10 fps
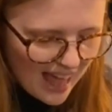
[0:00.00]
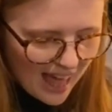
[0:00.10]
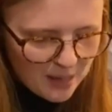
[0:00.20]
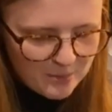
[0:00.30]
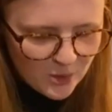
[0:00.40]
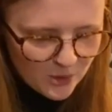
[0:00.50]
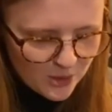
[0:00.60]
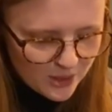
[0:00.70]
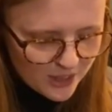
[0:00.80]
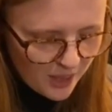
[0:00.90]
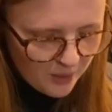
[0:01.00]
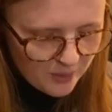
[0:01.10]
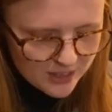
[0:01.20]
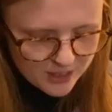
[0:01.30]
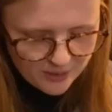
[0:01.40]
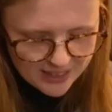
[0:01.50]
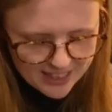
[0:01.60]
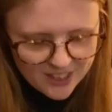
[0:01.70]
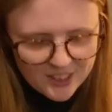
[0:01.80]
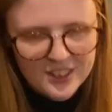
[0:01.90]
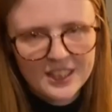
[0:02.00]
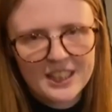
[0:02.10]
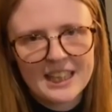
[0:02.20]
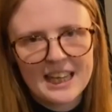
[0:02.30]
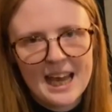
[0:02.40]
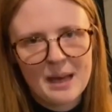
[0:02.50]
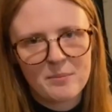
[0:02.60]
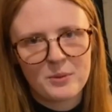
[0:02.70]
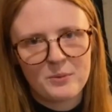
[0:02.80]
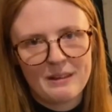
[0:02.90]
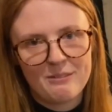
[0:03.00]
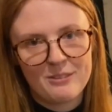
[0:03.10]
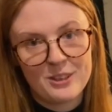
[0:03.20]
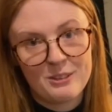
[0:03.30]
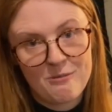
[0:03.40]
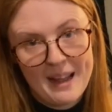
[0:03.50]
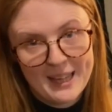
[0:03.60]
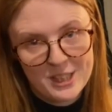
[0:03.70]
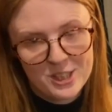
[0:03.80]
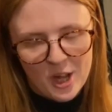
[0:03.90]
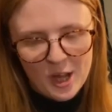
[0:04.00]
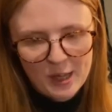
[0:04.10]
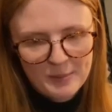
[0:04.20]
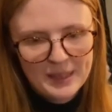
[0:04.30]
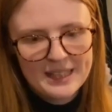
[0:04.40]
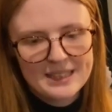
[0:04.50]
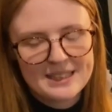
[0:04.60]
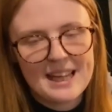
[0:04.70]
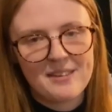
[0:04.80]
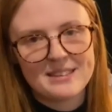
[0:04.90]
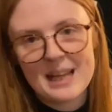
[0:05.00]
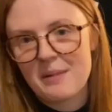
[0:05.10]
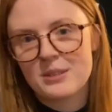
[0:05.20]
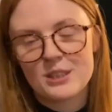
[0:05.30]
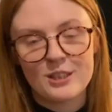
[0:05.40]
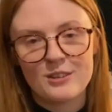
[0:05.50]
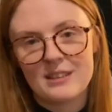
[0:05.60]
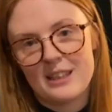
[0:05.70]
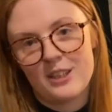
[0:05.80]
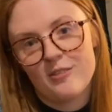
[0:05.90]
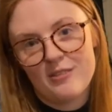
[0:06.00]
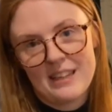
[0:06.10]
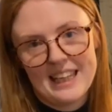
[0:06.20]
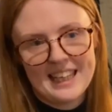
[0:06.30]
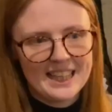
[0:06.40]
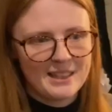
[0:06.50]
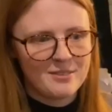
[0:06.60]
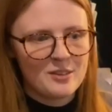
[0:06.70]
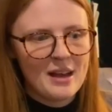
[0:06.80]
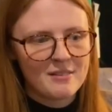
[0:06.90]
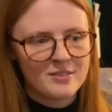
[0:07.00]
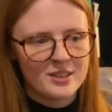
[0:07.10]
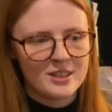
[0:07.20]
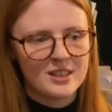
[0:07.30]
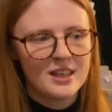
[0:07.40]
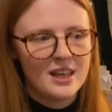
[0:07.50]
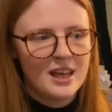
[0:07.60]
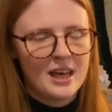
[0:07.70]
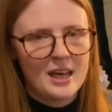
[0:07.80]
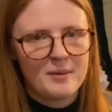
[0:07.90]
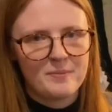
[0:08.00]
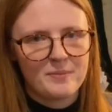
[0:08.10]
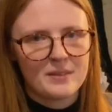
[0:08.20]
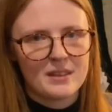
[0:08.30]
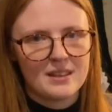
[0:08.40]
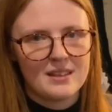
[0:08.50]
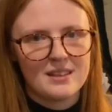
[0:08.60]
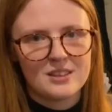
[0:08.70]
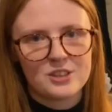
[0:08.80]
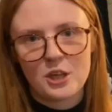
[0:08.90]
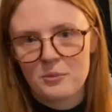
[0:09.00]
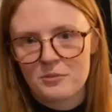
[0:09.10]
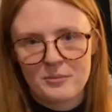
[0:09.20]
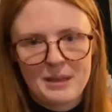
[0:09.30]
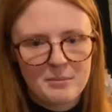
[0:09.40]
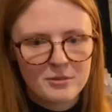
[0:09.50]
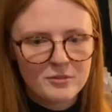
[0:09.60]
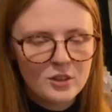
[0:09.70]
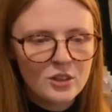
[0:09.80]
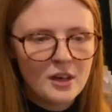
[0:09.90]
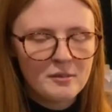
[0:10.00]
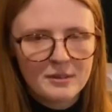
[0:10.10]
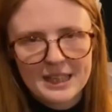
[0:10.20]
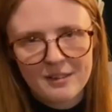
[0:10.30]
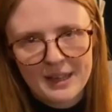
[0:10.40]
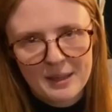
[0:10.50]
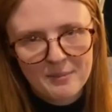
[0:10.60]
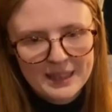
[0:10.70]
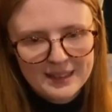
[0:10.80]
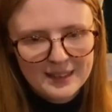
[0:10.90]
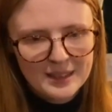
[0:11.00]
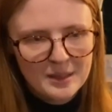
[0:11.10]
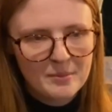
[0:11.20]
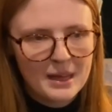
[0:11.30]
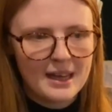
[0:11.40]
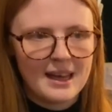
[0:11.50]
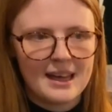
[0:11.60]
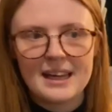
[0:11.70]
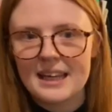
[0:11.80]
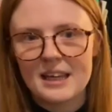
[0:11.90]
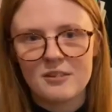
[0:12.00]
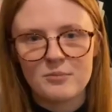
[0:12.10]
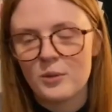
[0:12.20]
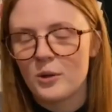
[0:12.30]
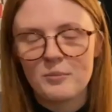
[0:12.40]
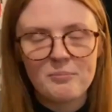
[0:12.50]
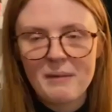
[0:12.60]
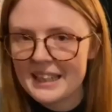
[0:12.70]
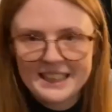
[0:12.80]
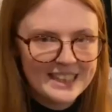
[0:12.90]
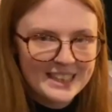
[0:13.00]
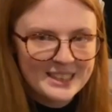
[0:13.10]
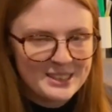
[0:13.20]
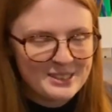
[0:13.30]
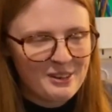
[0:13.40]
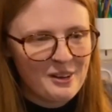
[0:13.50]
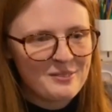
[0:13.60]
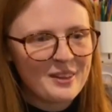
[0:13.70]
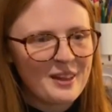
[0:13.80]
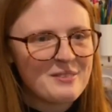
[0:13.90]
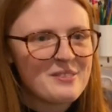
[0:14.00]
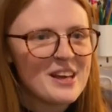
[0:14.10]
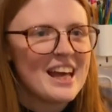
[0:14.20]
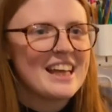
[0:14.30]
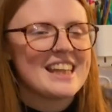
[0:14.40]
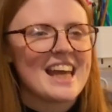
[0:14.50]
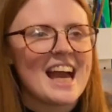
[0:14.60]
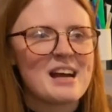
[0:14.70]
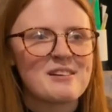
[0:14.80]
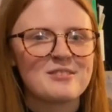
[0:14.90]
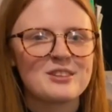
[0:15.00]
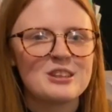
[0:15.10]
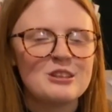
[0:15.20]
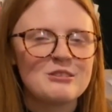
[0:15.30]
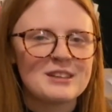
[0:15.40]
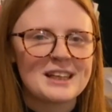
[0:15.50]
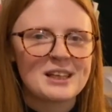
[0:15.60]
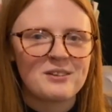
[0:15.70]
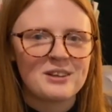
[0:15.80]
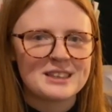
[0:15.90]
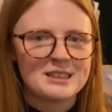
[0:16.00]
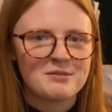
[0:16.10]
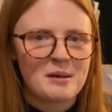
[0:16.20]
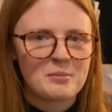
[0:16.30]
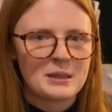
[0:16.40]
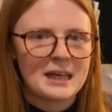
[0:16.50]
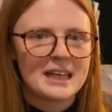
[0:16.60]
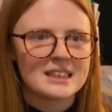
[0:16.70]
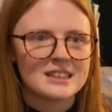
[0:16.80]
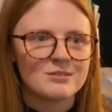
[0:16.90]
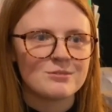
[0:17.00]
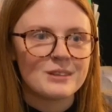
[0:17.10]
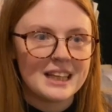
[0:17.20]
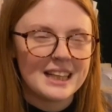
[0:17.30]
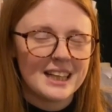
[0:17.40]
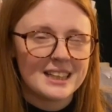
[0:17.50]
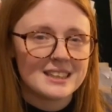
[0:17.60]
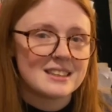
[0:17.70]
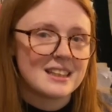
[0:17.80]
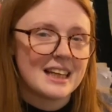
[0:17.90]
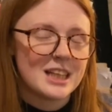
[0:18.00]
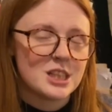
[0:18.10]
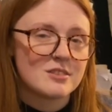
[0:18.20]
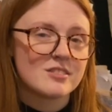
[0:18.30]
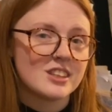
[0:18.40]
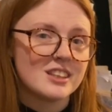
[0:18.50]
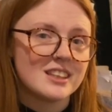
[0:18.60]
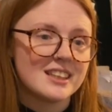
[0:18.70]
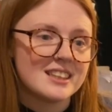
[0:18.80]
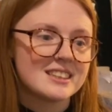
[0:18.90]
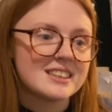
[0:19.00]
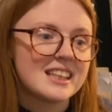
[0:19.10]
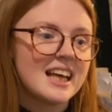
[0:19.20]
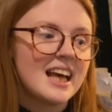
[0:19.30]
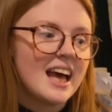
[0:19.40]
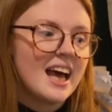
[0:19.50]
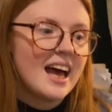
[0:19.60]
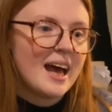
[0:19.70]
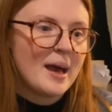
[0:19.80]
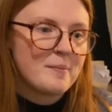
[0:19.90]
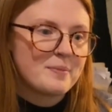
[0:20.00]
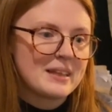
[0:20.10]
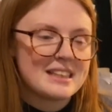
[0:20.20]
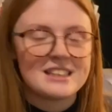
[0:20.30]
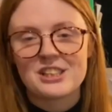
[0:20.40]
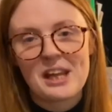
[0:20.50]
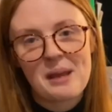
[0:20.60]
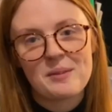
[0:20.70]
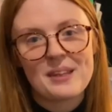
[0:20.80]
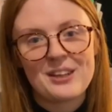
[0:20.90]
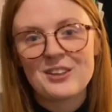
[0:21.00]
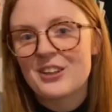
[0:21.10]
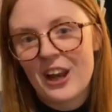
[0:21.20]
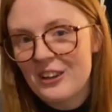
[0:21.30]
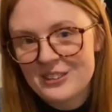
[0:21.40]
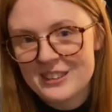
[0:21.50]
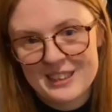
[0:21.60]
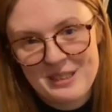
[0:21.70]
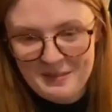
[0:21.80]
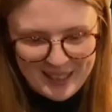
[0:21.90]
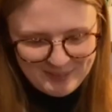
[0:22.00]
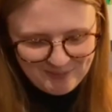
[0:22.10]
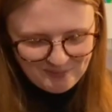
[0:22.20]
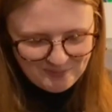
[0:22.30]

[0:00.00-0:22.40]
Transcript: I'm also doing another collab with the Rag Shop. Steph is absolutely lovely. If you haven't shopped from there before, I really recommend them. I have bought many things from them. They have lovely quality fabrics, really nice collection of colours. It's a shame that they're not closer to me.